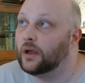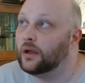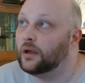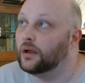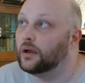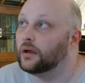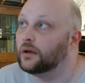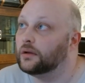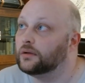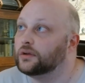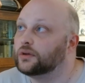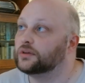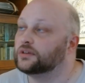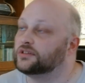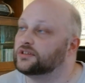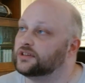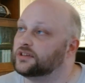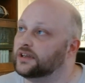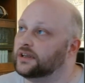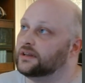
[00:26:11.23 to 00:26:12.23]
You can
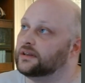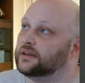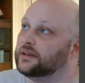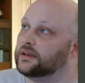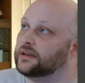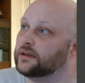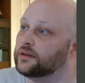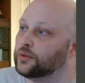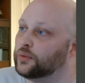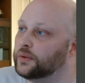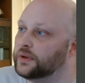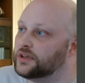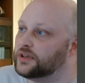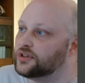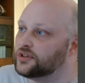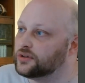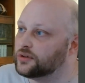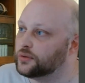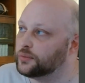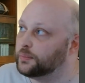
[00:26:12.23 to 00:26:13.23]
see the
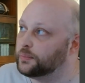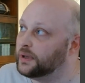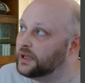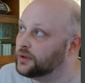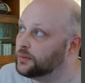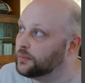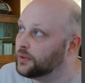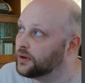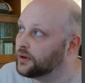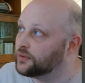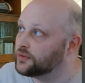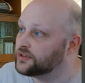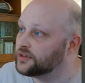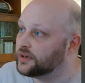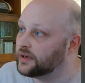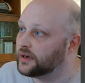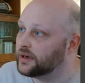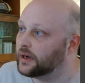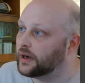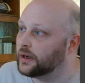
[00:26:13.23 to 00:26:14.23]
Norwegian torpedo boats
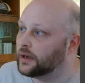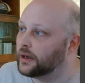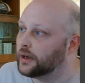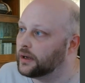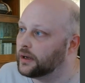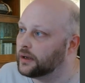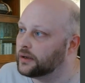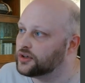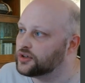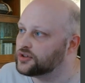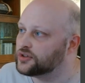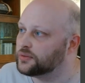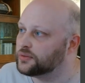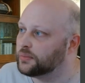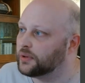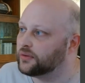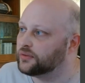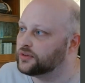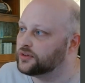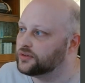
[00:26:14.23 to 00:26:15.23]
here, just
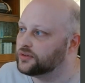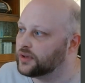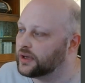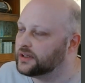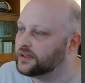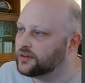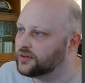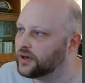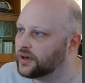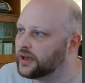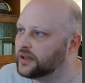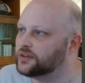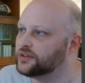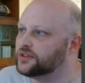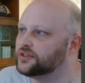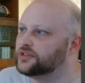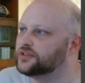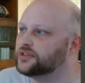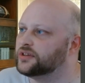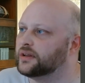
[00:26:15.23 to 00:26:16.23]
about
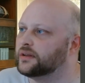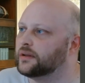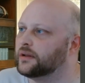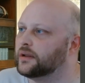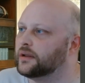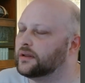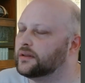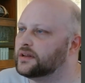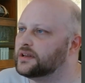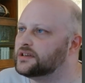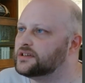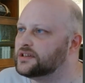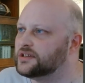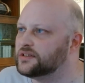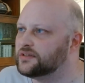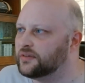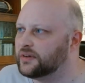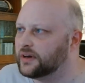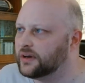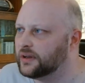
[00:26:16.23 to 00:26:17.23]
1900s, and this is
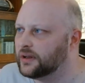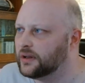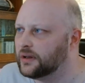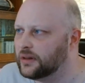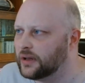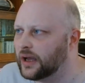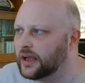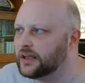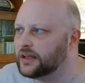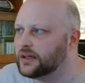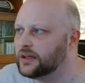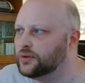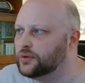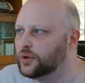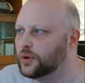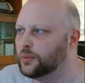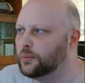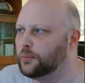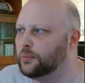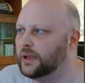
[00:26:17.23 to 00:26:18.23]
very likely
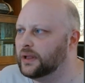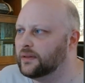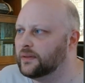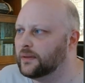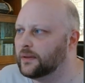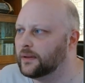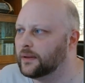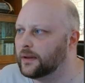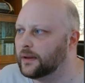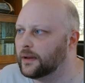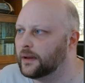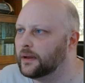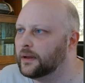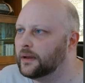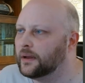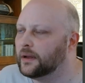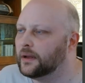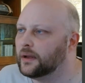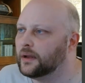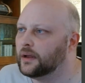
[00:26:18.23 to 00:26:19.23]
to have been
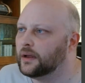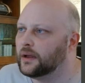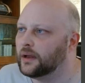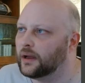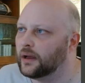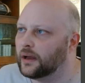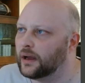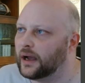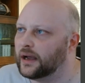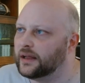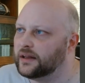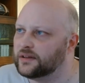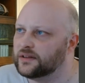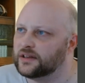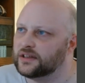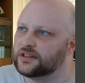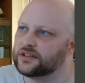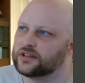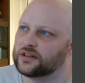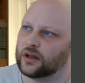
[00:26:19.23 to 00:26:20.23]
either
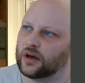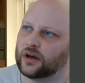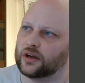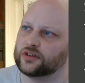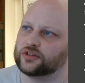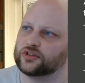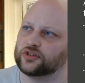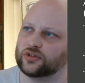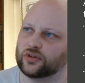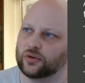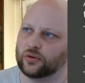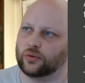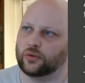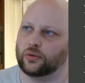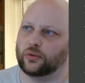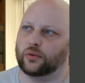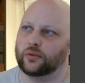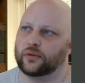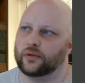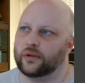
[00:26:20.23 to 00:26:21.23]
this class
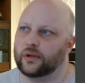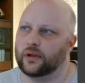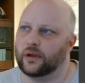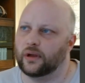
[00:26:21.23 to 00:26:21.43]
or the